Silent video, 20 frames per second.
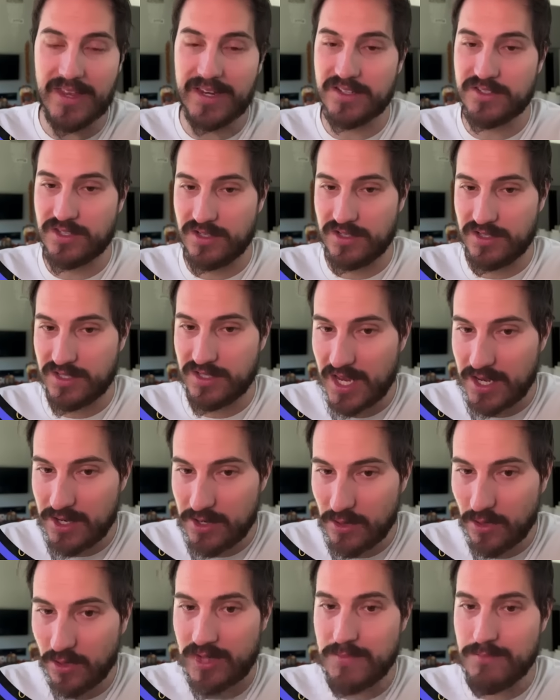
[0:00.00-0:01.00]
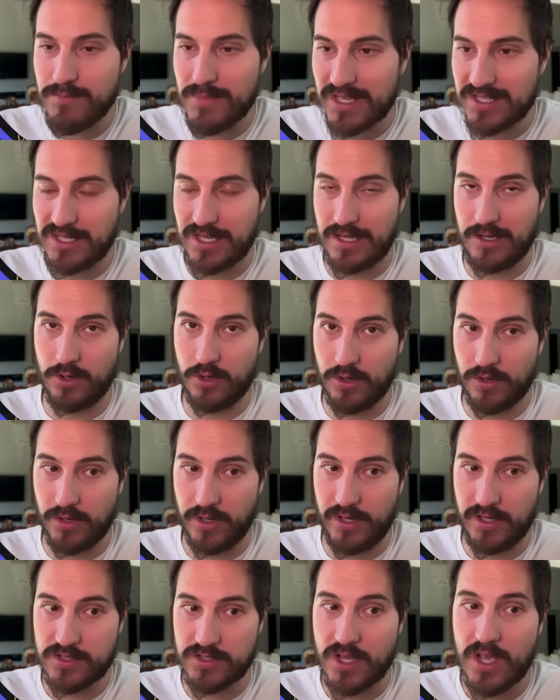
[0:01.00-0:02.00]
is continually missing
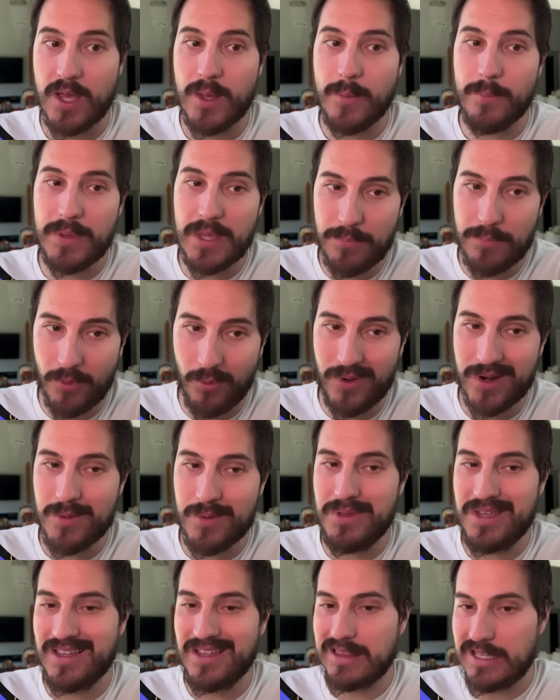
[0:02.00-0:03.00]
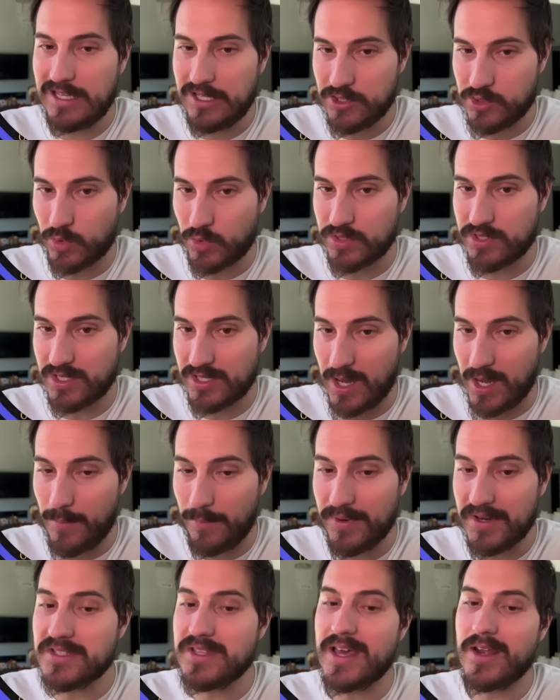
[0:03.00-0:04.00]
earnings. People want to be in these sorts of
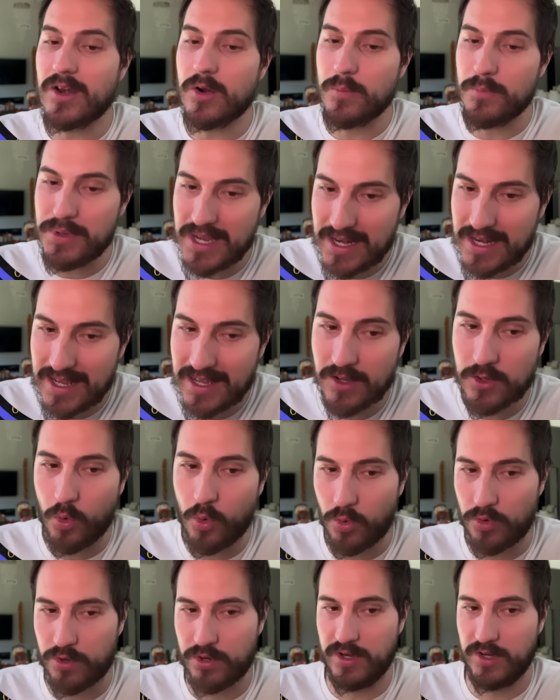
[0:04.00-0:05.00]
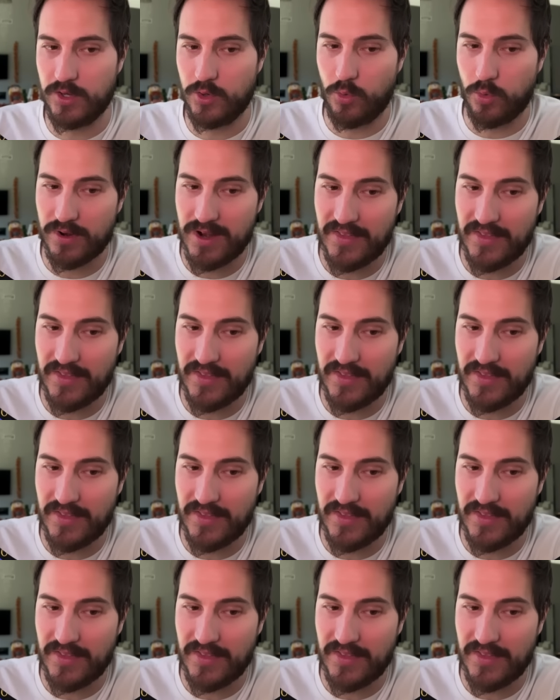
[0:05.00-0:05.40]
companies that are beating quarter in and quarter out.